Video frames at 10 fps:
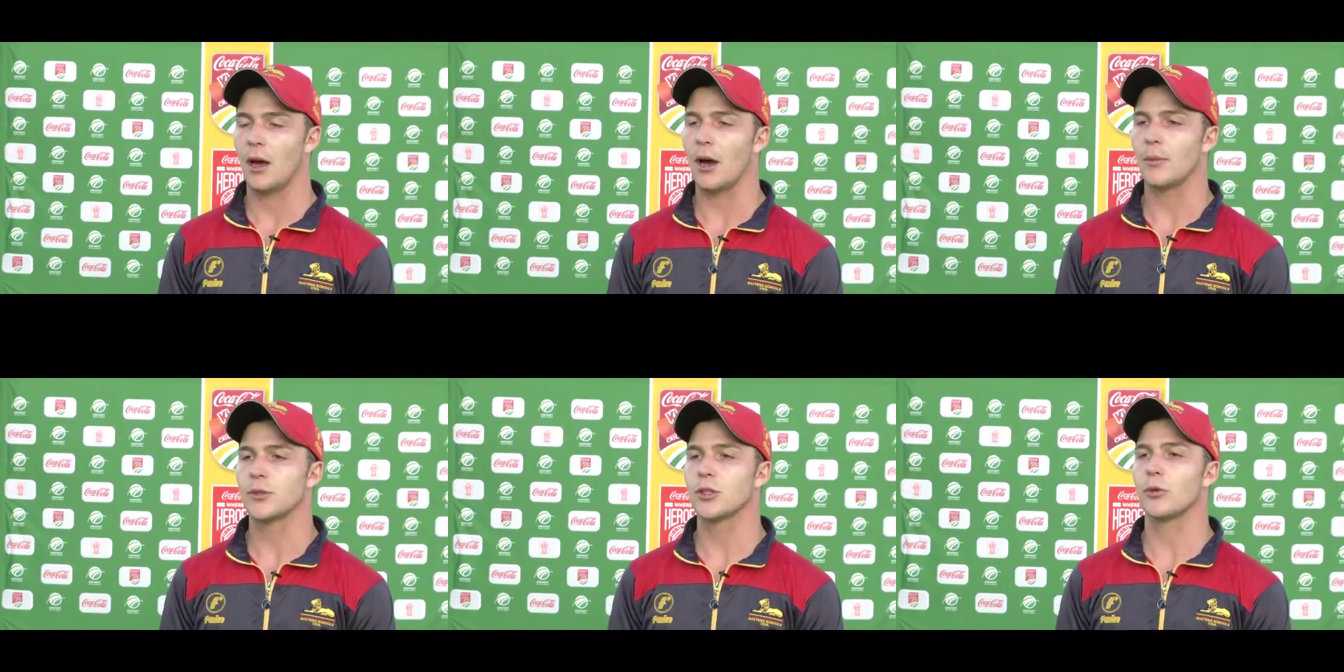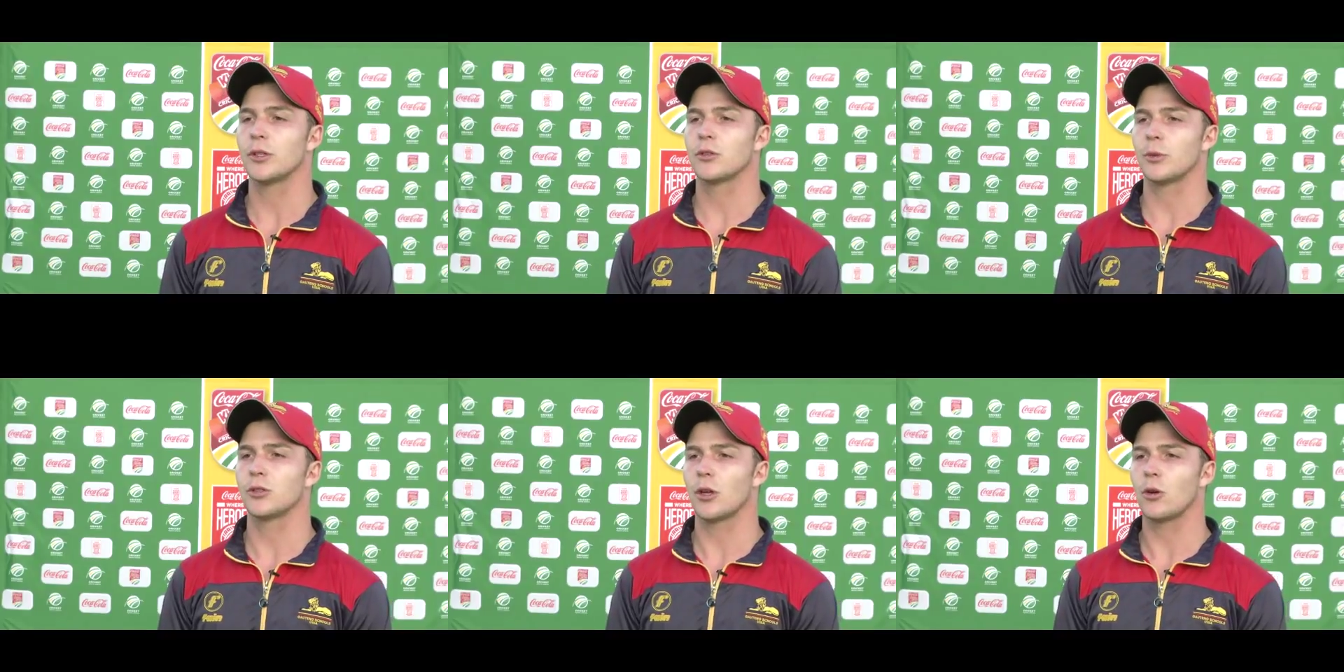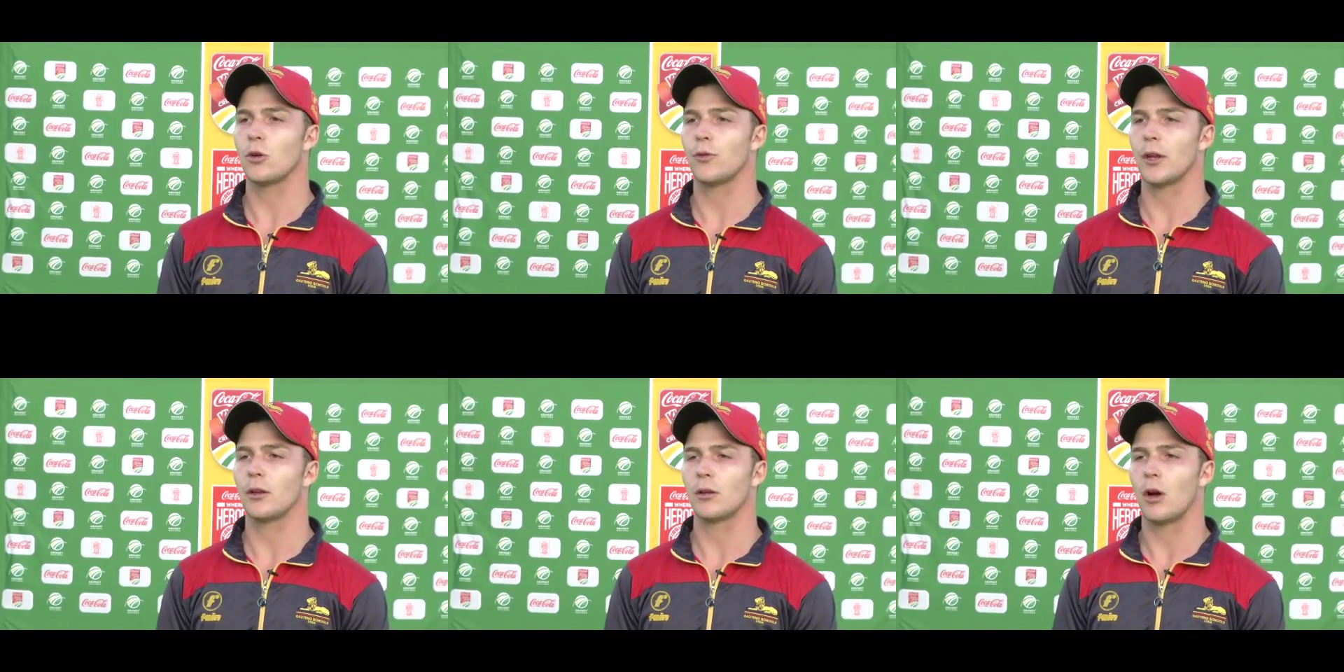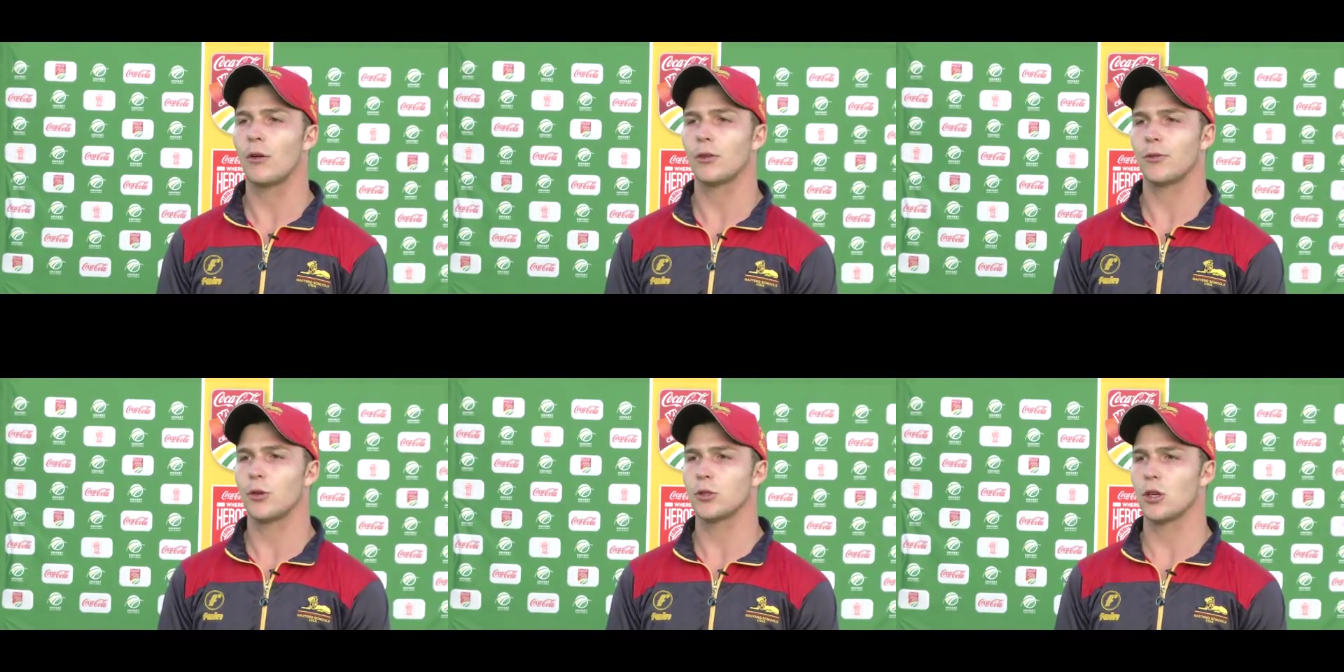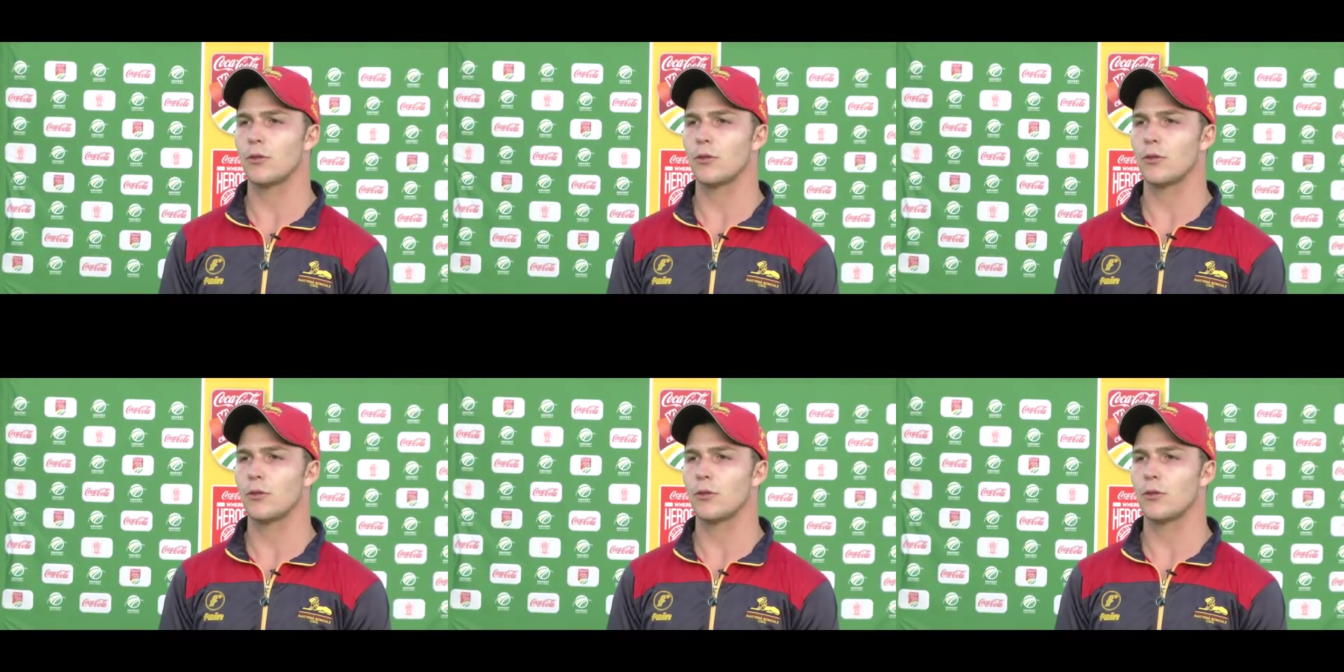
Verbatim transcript: Um, so we, st we started off and after the first